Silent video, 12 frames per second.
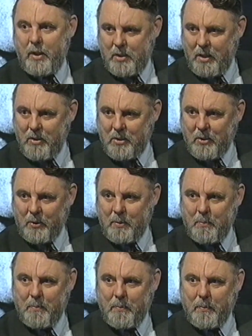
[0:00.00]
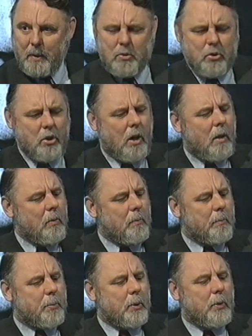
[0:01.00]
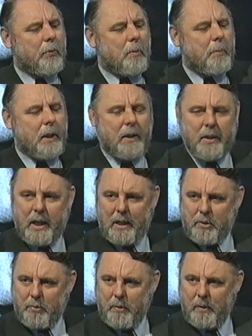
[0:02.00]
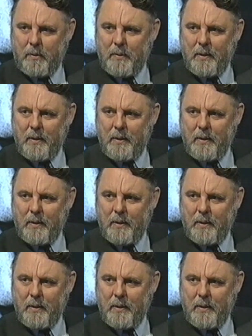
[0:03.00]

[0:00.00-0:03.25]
taught him. And John proved to be a natural.